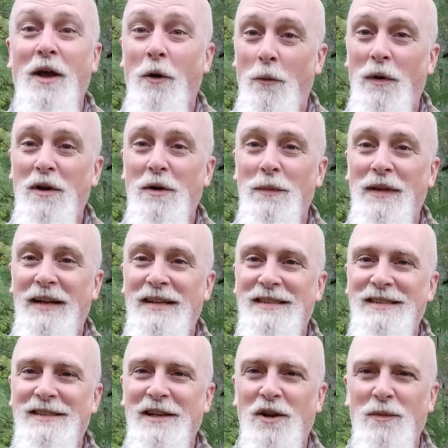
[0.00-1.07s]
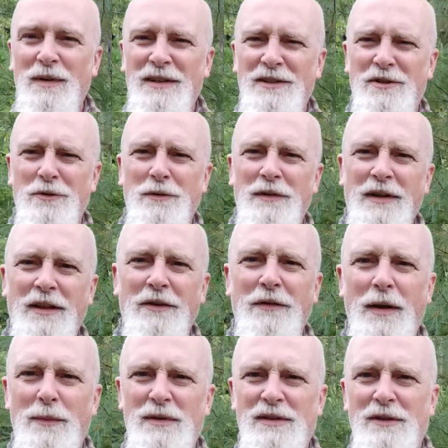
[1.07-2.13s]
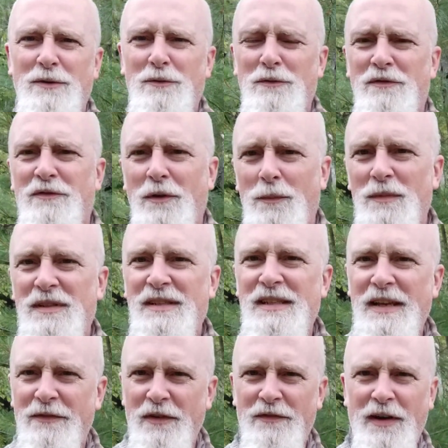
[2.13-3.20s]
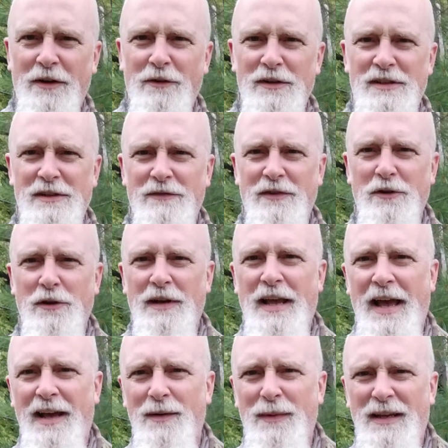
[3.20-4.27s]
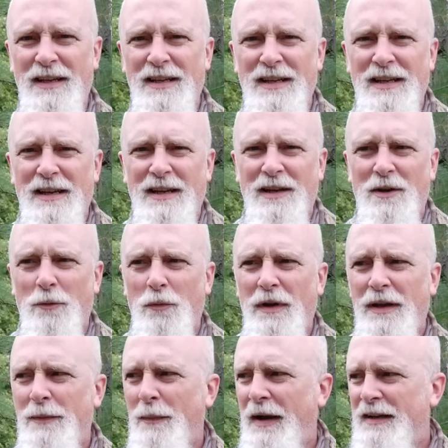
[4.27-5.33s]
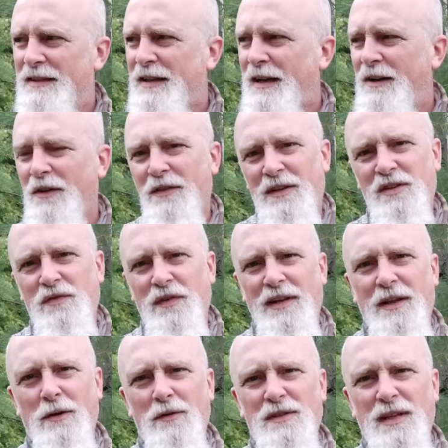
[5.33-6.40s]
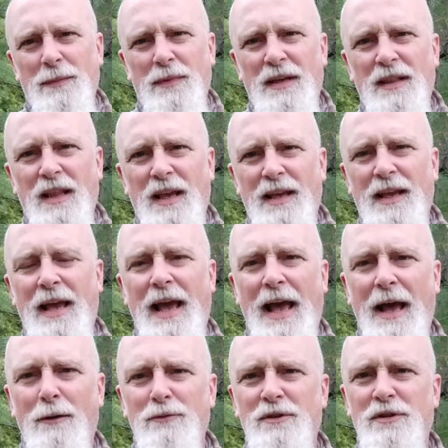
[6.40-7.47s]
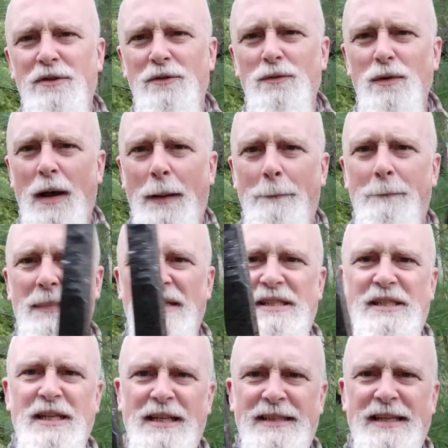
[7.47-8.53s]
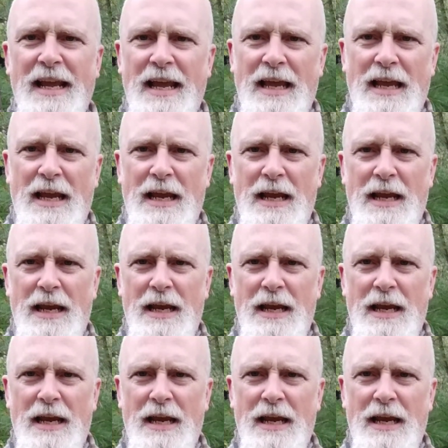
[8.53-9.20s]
Welcome, ladies and gentlemen, to another episode from Steve Adventure Academy. We might title this video something like How to a Machete.